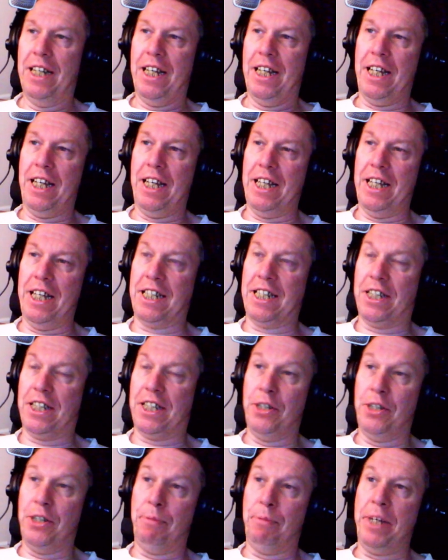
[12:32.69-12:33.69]
is the
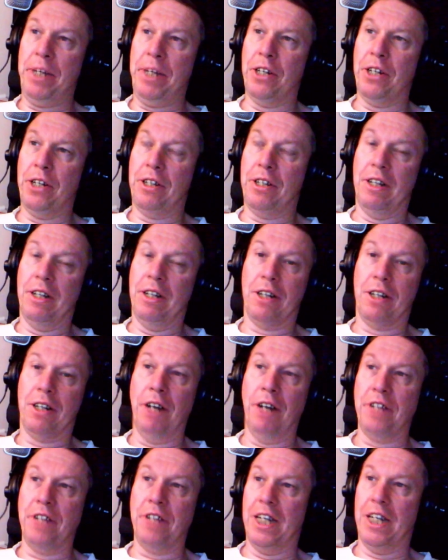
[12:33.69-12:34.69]
European
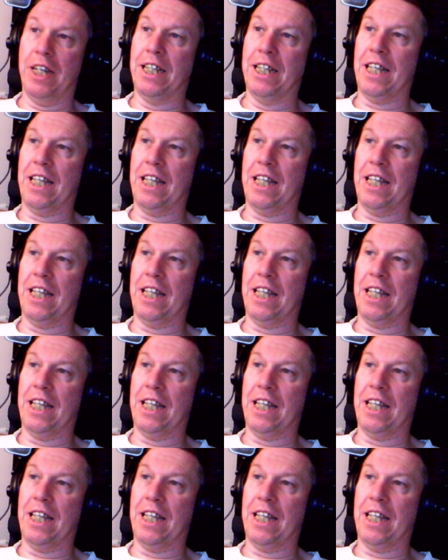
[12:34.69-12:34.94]
continent,